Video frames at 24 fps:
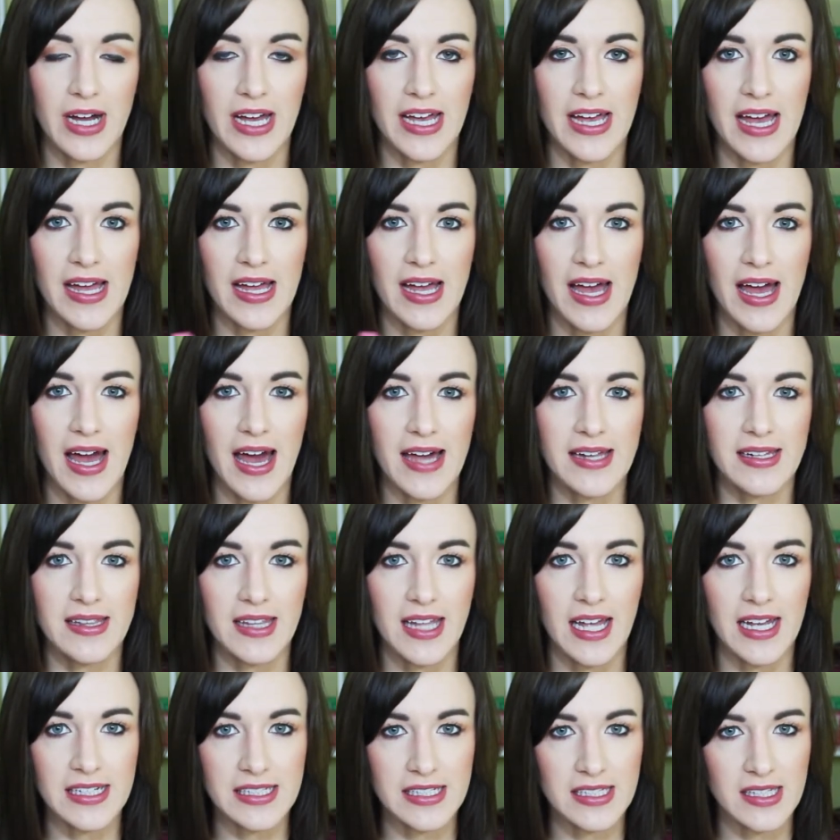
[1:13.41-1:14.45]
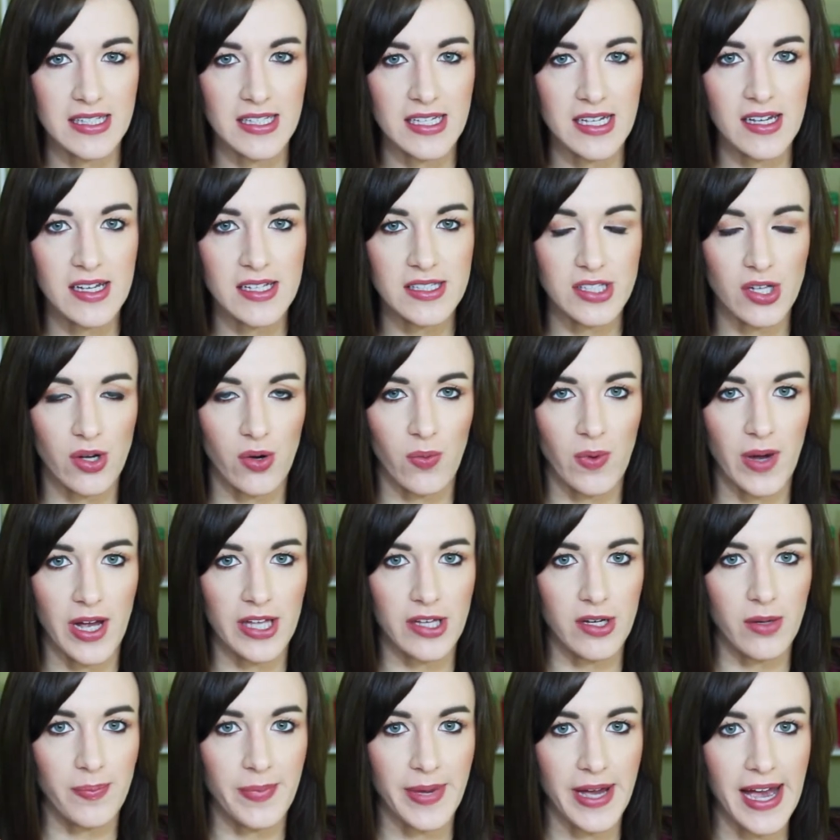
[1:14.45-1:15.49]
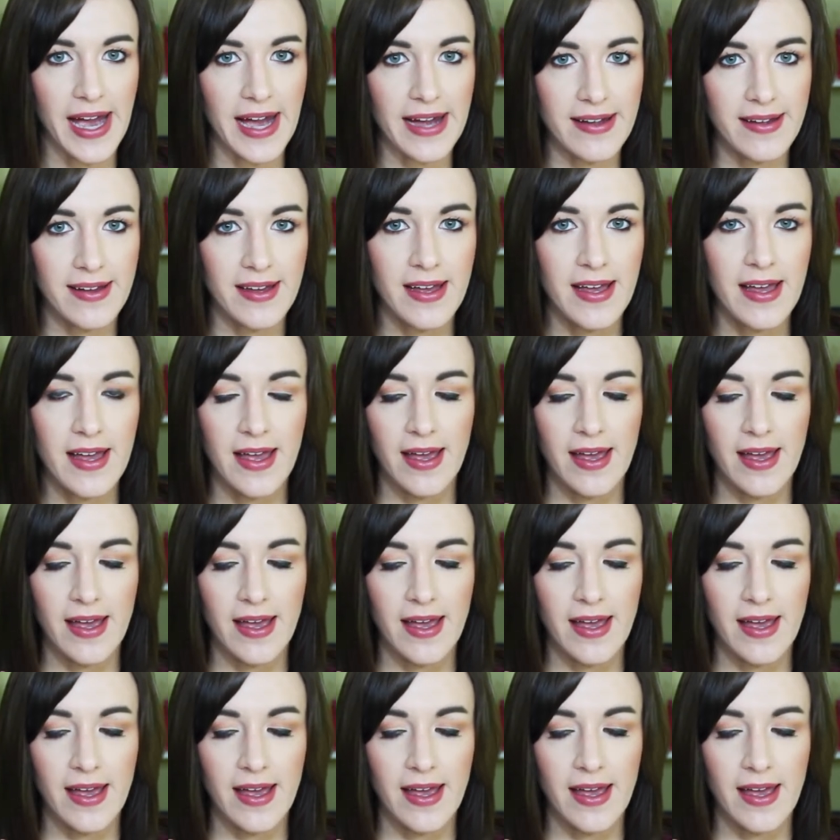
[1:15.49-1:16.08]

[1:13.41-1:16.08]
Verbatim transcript: I had liked this a while back,